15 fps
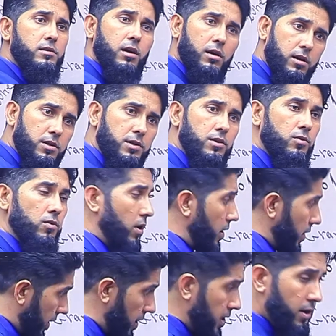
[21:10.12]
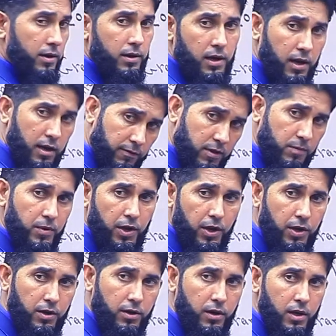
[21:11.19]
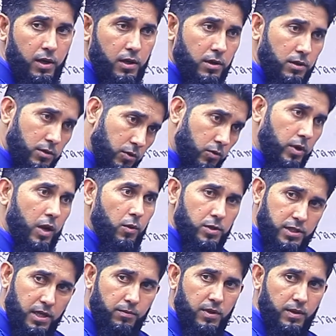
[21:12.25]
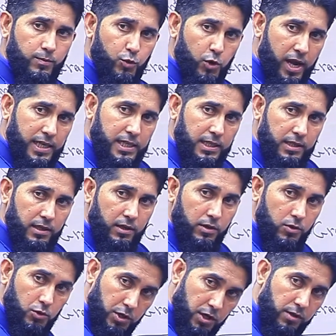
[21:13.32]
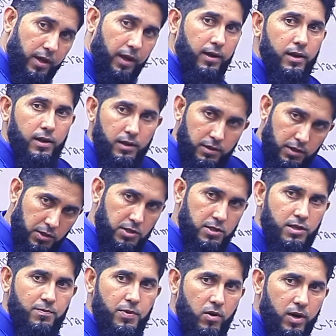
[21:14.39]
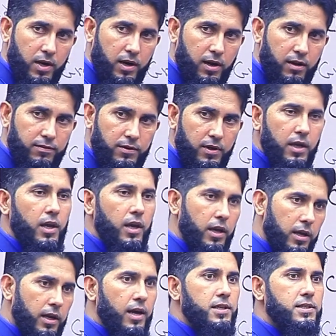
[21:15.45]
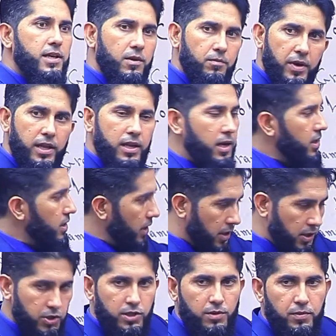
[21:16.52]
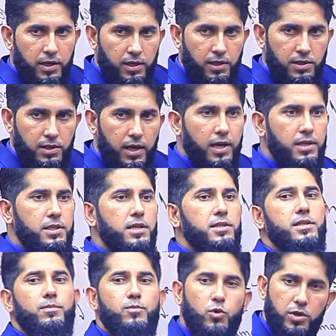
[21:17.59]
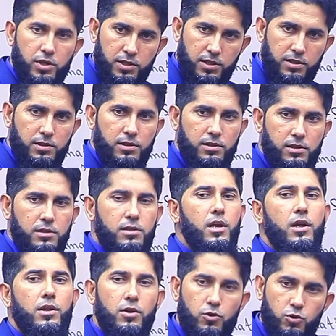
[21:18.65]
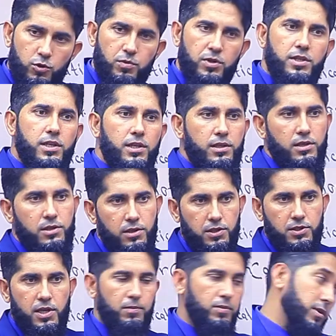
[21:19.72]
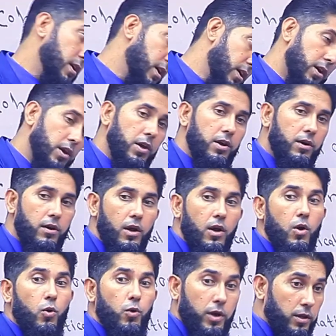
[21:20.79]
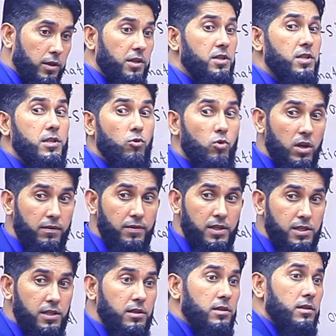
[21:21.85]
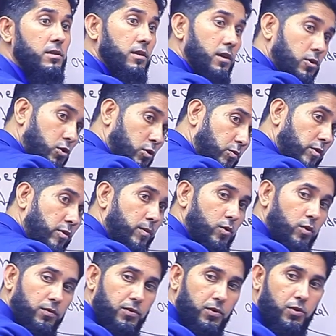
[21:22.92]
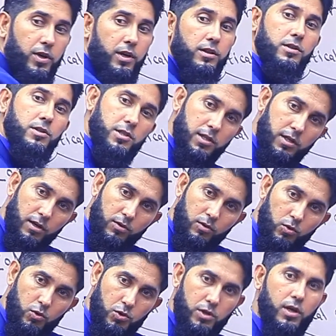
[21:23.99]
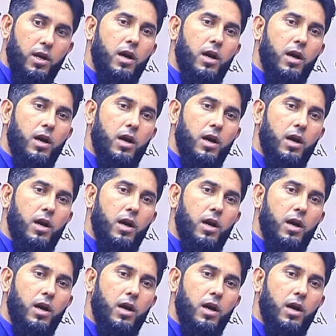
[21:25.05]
taught you are here. All of them are here. So now it's something practical. You see that. This is the paragraph. And I said main idea, here's the main idea. I said supporting sentences, there should be details and examples here. Okay, this is the relevant sentence, it should be removed. Okay, this is the conclusion,